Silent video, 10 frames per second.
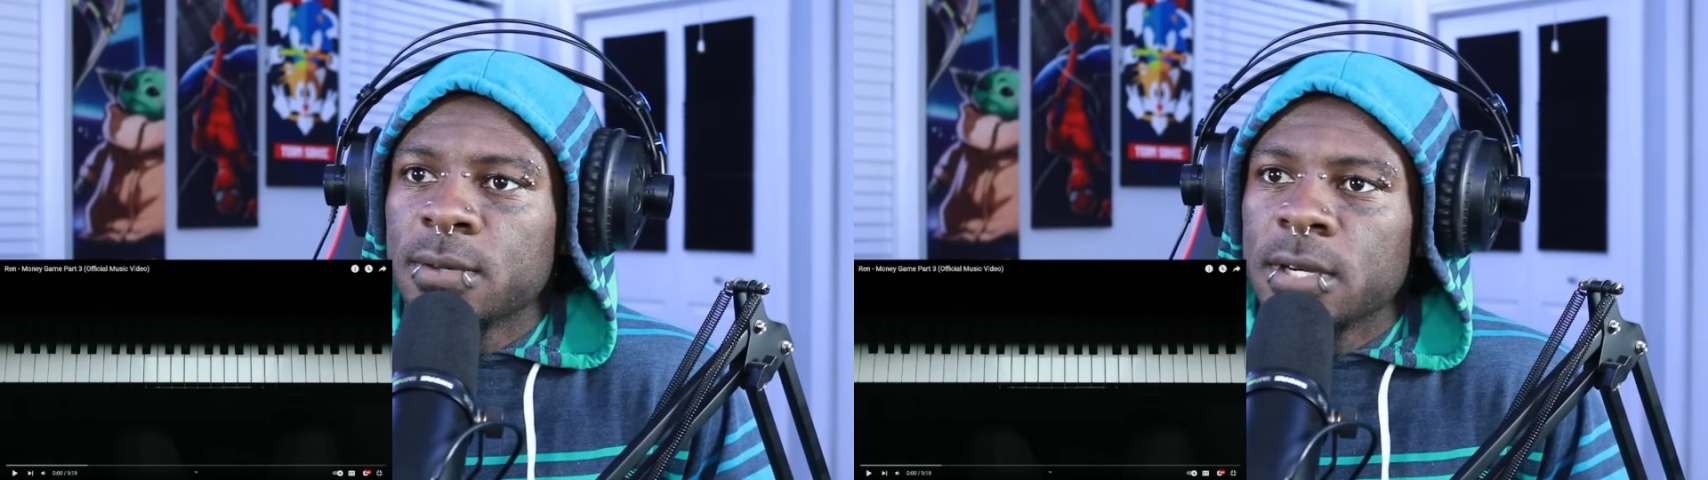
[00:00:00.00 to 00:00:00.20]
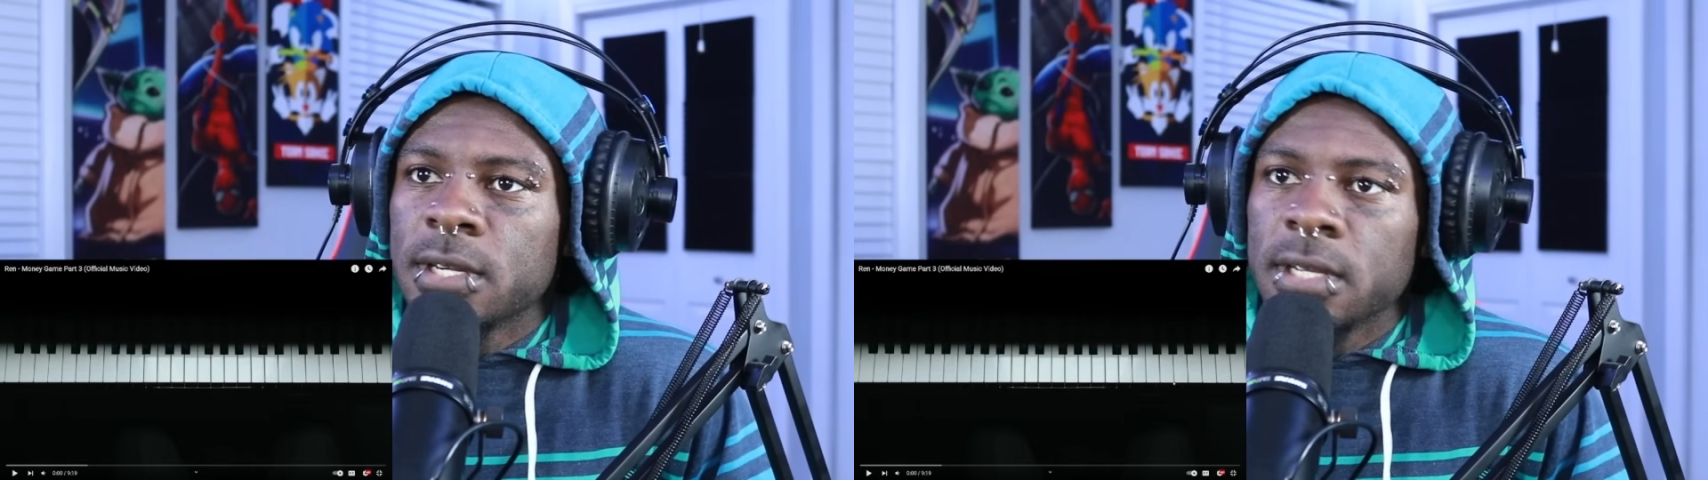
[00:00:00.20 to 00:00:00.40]

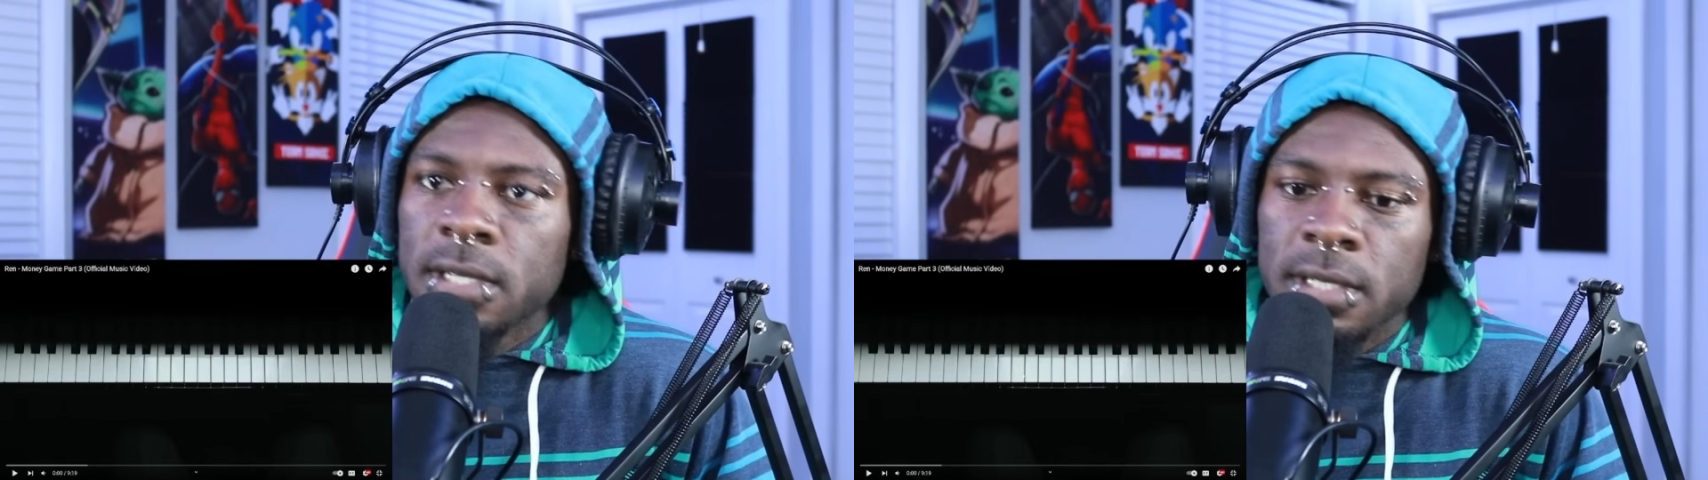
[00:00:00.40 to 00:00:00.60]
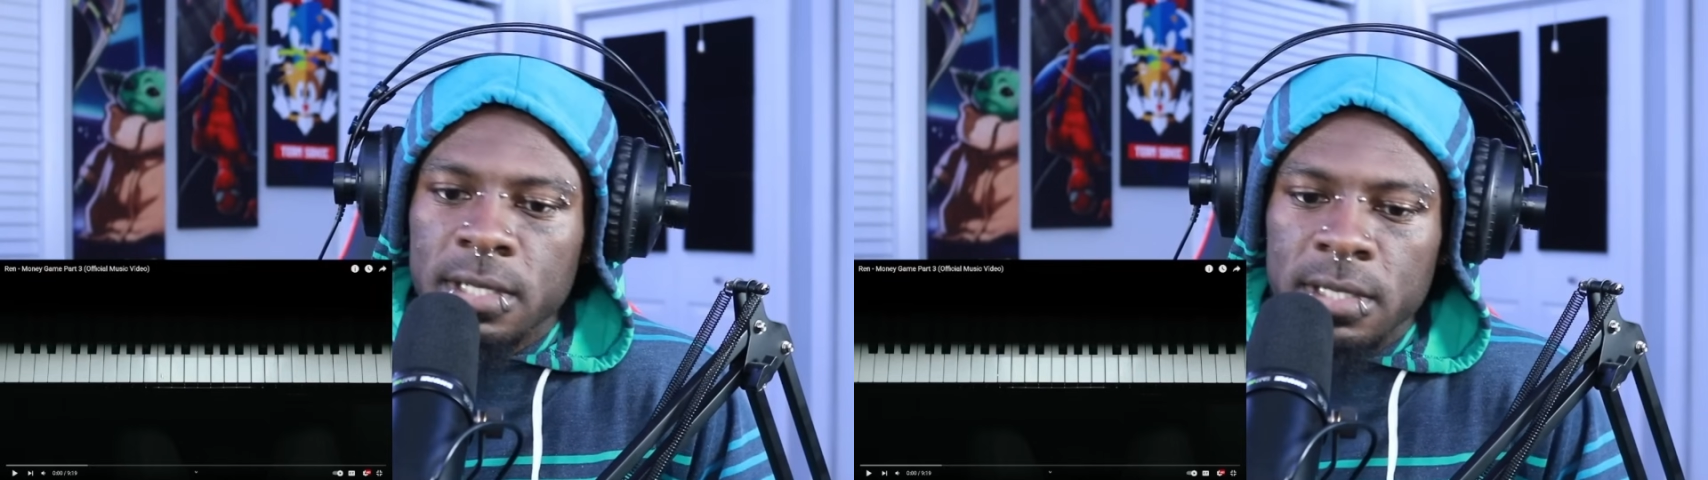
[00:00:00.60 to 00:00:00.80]
what it
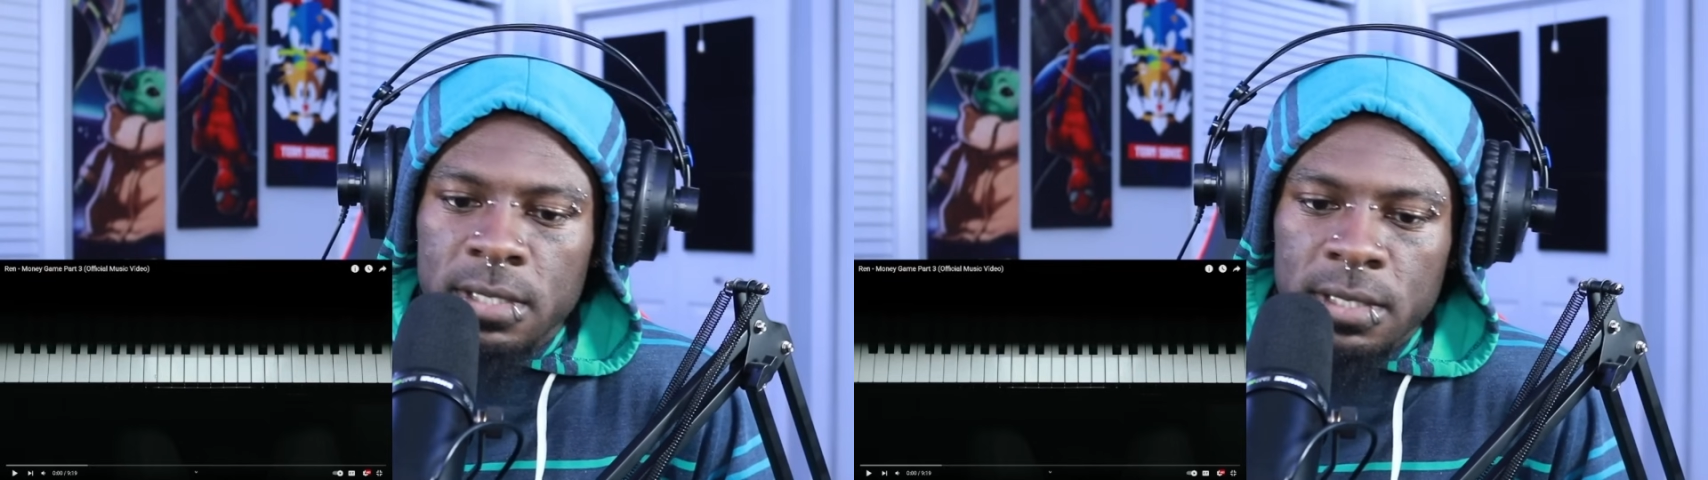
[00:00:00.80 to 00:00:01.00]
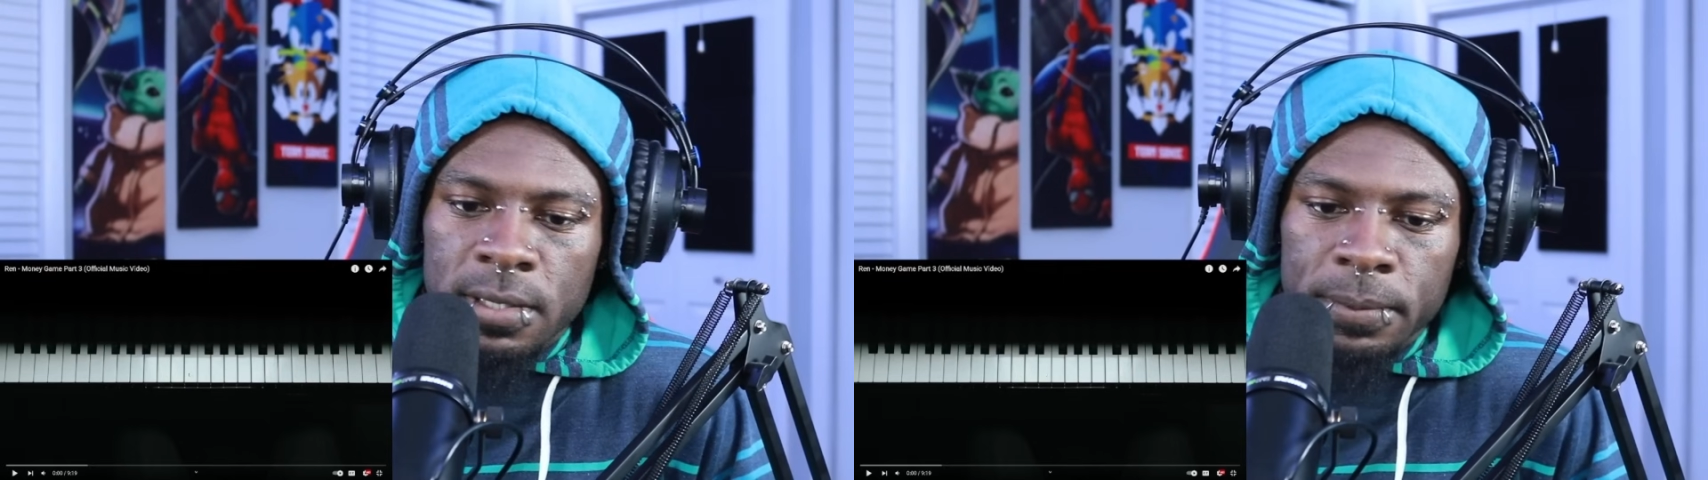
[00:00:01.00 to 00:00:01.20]
does.